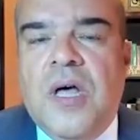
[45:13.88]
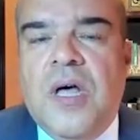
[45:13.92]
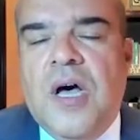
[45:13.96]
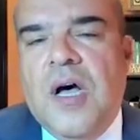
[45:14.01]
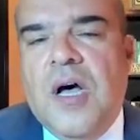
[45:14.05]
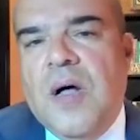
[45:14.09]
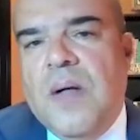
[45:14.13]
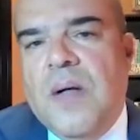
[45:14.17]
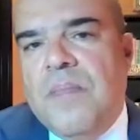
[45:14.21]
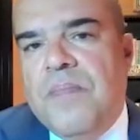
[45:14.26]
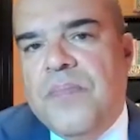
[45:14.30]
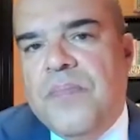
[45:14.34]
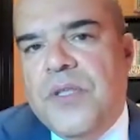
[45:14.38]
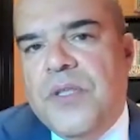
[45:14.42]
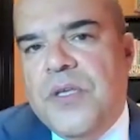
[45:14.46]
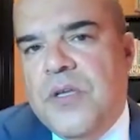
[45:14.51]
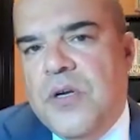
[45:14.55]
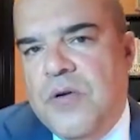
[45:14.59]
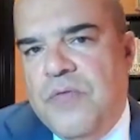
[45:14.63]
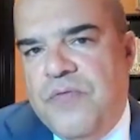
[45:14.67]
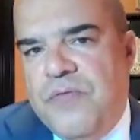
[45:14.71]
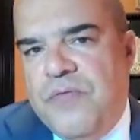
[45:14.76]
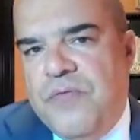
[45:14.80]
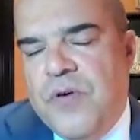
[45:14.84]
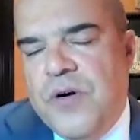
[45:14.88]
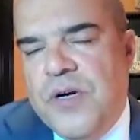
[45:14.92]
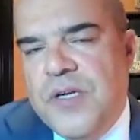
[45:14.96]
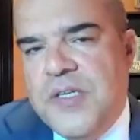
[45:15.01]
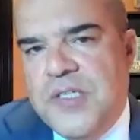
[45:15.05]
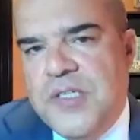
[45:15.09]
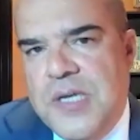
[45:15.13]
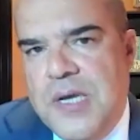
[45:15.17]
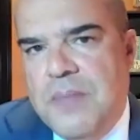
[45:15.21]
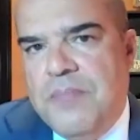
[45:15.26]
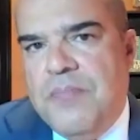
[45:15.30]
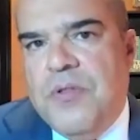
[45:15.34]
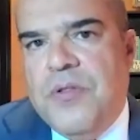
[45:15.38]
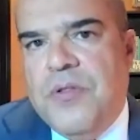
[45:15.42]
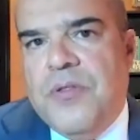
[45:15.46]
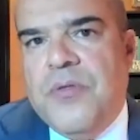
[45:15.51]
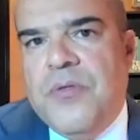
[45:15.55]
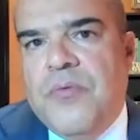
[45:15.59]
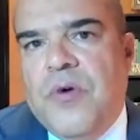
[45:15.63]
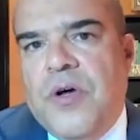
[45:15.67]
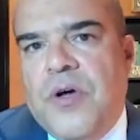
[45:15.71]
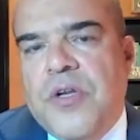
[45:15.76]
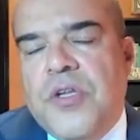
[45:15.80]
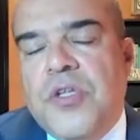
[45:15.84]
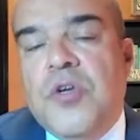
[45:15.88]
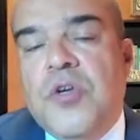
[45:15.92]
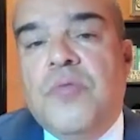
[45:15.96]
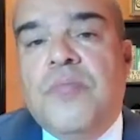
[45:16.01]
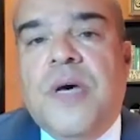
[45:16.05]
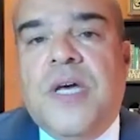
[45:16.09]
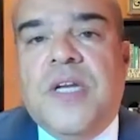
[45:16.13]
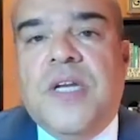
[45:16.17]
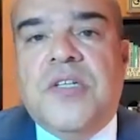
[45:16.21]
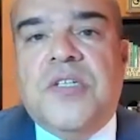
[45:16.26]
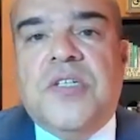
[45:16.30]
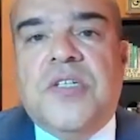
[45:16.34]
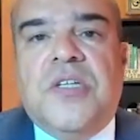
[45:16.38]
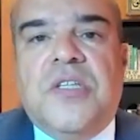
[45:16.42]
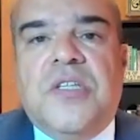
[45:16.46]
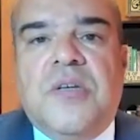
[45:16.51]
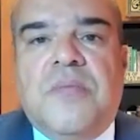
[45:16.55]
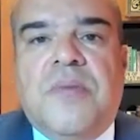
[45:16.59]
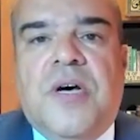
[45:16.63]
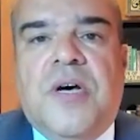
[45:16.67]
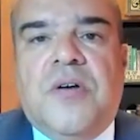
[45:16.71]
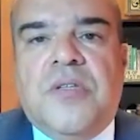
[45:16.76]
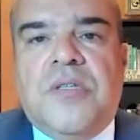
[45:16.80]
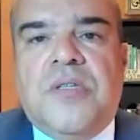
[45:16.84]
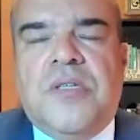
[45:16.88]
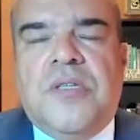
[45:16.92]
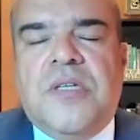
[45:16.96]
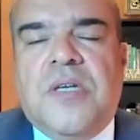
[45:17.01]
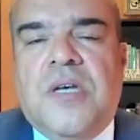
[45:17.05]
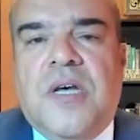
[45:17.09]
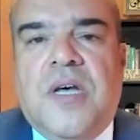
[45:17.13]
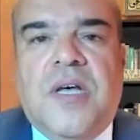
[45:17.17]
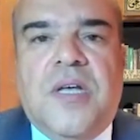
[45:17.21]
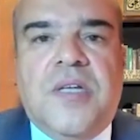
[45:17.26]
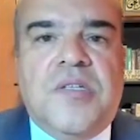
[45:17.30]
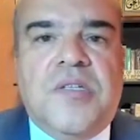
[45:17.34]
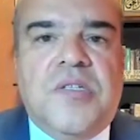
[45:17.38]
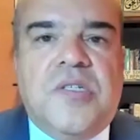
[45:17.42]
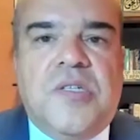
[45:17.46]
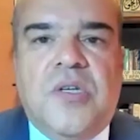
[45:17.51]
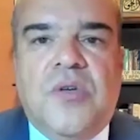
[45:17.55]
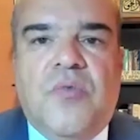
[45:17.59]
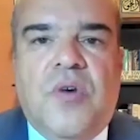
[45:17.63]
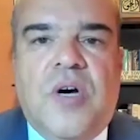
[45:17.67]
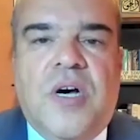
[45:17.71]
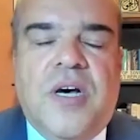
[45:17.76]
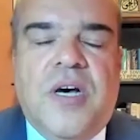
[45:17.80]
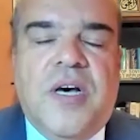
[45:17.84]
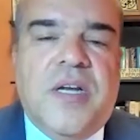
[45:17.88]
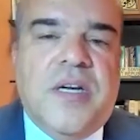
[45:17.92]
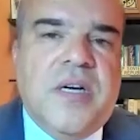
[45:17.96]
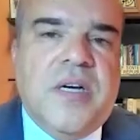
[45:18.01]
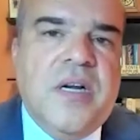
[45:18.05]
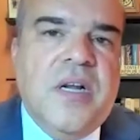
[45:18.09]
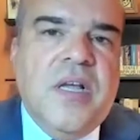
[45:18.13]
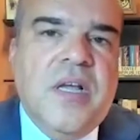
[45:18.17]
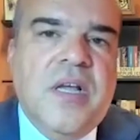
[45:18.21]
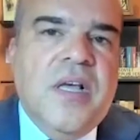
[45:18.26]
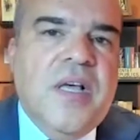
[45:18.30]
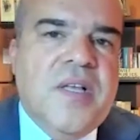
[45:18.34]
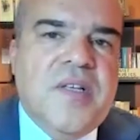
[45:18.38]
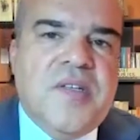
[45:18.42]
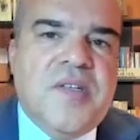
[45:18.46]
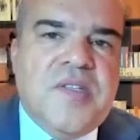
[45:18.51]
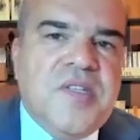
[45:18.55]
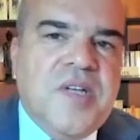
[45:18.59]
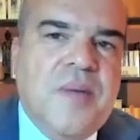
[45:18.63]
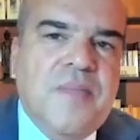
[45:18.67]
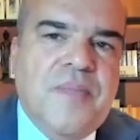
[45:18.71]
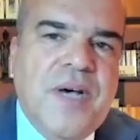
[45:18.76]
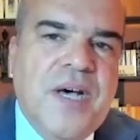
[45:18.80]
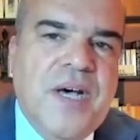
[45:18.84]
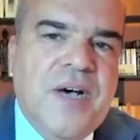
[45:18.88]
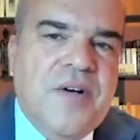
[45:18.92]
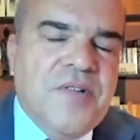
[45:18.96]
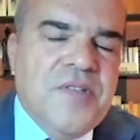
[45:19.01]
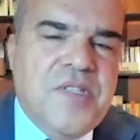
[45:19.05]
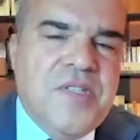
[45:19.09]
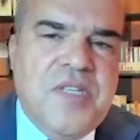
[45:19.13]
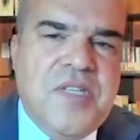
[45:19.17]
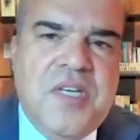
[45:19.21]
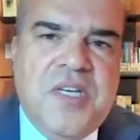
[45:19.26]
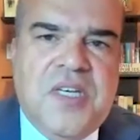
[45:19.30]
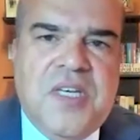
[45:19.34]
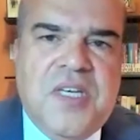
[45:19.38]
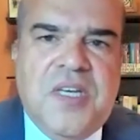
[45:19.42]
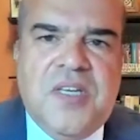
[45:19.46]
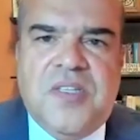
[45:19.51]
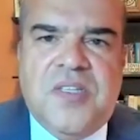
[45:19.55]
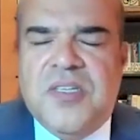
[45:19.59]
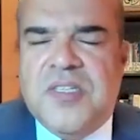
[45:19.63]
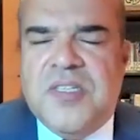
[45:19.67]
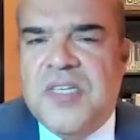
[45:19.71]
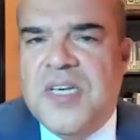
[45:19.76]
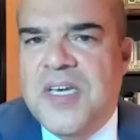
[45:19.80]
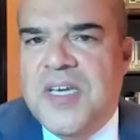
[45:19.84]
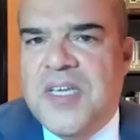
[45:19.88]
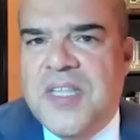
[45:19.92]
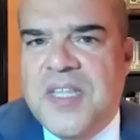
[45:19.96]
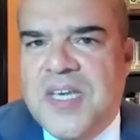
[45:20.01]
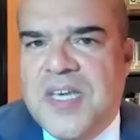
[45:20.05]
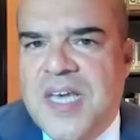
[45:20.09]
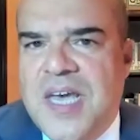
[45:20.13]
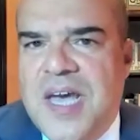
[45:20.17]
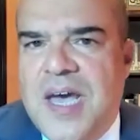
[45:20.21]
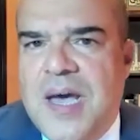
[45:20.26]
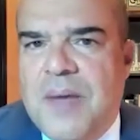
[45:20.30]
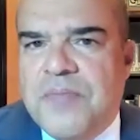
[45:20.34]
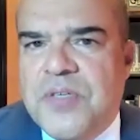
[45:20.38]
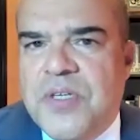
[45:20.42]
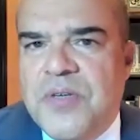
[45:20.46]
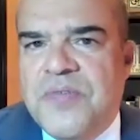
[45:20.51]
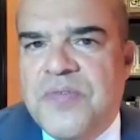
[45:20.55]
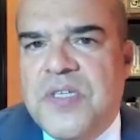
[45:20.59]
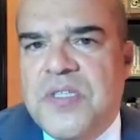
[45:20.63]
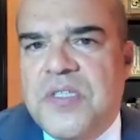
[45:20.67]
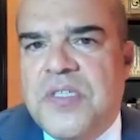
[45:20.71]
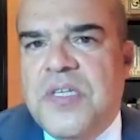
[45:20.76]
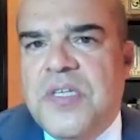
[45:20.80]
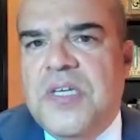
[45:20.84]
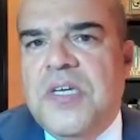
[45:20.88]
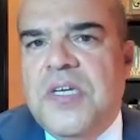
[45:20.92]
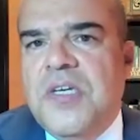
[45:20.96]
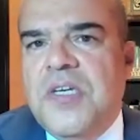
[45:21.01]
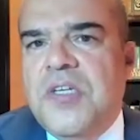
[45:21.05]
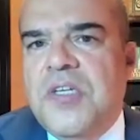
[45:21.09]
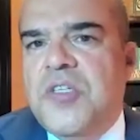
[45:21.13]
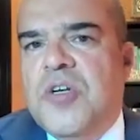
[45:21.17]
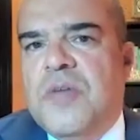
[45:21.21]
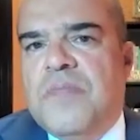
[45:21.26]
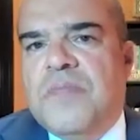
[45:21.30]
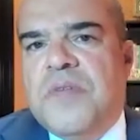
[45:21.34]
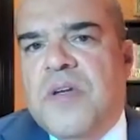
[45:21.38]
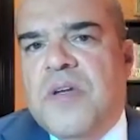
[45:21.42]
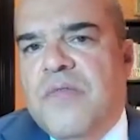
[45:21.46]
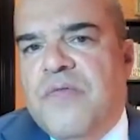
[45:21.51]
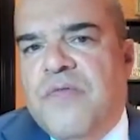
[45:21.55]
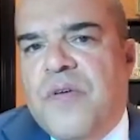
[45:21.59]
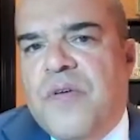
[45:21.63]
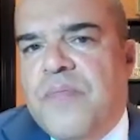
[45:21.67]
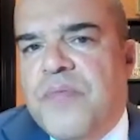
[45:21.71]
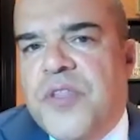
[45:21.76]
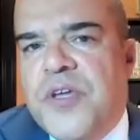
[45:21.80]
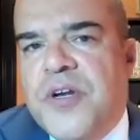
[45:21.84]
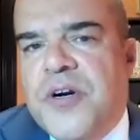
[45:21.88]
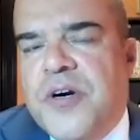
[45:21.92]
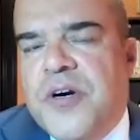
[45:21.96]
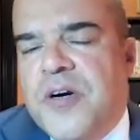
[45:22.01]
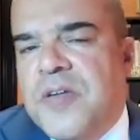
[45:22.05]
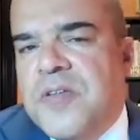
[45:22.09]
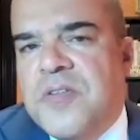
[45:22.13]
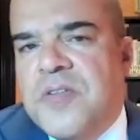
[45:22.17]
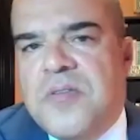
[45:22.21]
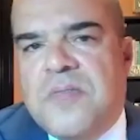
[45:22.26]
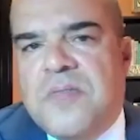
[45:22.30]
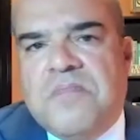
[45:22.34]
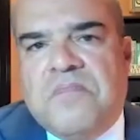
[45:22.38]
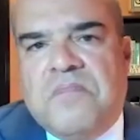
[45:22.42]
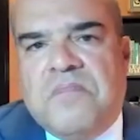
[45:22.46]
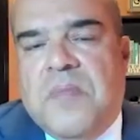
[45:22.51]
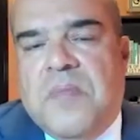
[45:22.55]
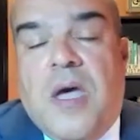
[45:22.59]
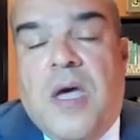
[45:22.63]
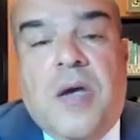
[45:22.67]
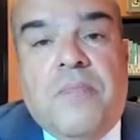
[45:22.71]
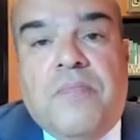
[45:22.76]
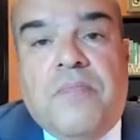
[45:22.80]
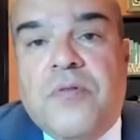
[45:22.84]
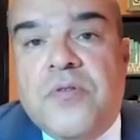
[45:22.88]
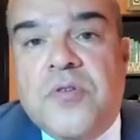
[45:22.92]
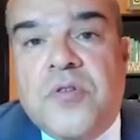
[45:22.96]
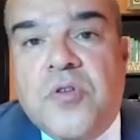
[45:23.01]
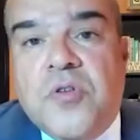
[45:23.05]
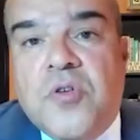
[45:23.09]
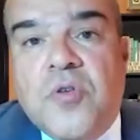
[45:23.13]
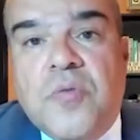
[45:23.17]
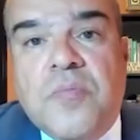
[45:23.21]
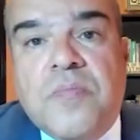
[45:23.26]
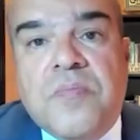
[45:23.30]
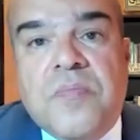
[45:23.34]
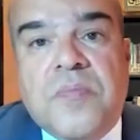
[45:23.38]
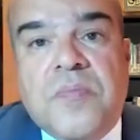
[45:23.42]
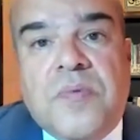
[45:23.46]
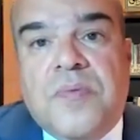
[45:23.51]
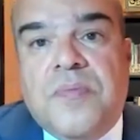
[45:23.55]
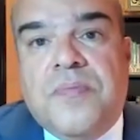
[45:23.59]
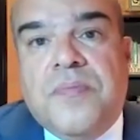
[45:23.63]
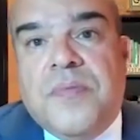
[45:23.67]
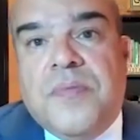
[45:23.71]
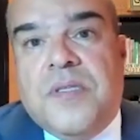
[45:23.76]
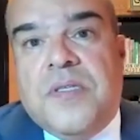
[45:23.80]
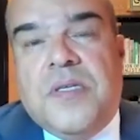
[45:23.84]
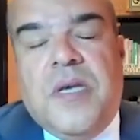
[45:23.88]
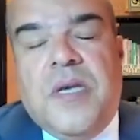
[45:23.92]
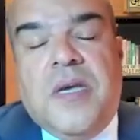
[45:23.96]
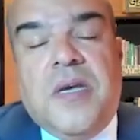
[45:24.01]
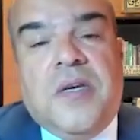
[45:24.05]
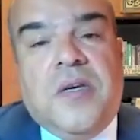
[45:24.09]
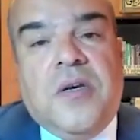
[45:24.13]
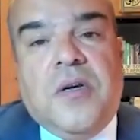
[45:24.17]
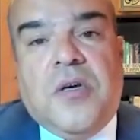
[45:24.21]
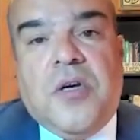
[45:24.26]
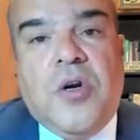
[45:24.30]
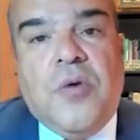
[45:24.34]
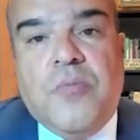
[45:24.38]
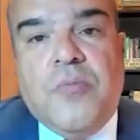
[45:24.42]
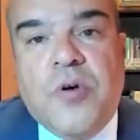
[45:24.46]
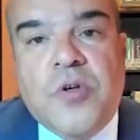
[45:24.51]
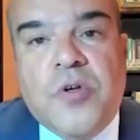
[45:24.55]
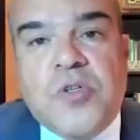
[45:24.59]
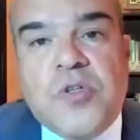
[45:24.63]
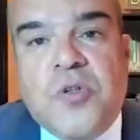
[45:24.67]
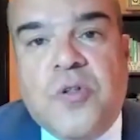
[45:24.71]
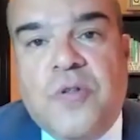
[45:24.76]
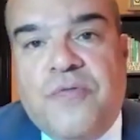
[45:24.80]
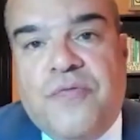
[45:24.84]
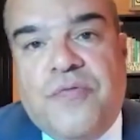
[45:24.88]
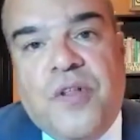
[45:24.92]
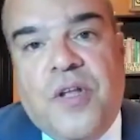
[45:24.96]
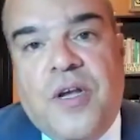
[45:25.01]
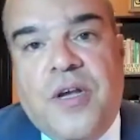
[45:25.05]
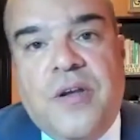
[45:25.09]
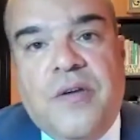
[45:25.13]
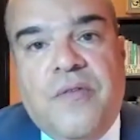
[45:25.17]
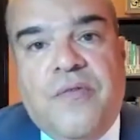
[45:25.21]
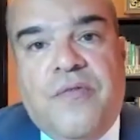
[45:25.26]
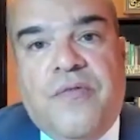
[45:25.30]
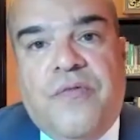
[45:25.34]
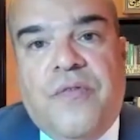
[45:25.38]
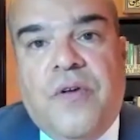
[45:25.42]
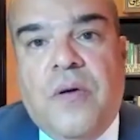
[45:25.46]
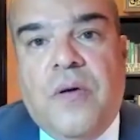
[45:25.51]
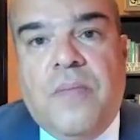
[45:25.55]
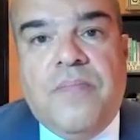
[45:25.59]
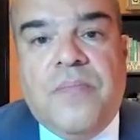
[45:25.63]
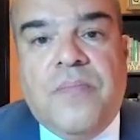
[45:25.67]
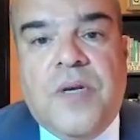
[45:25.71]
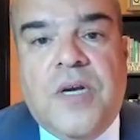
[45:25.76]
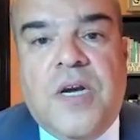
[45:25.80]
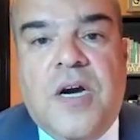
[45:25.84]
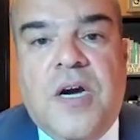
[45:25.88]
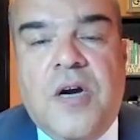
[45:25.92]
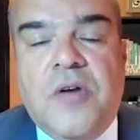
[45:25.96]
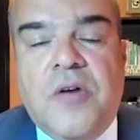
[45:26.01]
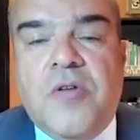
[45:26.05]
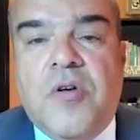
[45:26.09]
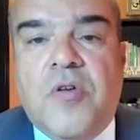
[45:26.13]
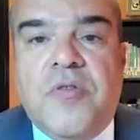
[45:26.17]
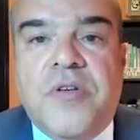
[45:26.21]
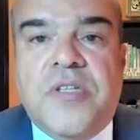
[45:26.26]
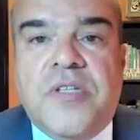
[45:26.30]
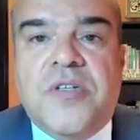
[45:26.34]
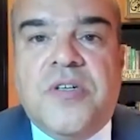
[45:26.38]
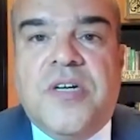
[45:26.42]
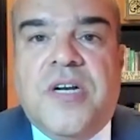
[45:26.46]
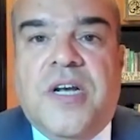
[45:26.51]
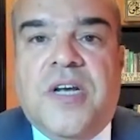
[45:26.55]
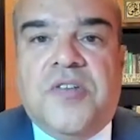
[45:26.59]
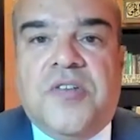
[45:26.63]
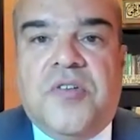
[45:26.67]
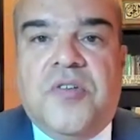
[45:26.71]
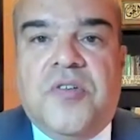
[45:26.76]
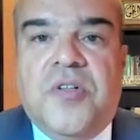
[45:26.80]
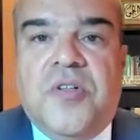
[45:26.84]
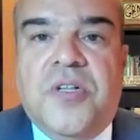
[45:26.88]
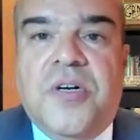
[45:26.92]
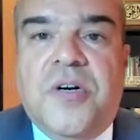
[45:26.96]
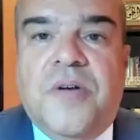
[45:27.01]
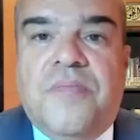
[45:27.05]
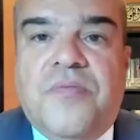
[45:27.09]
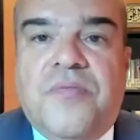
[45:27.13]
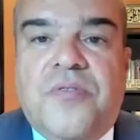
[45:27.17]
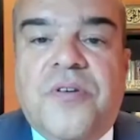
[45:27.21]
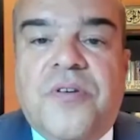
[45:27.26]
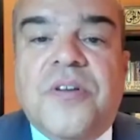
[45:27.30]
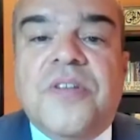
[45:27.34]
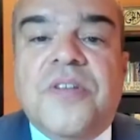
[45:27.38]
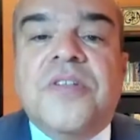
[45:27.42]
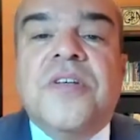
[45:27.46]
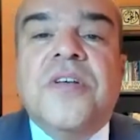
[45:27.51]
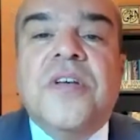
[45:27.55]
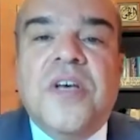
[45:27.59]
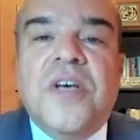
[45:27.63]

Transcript: For example, the one you mentioned about Sinwar somehow seeking to take the captives into Egypt, and from there, I presume, take a commercial flight from Cairo International Airport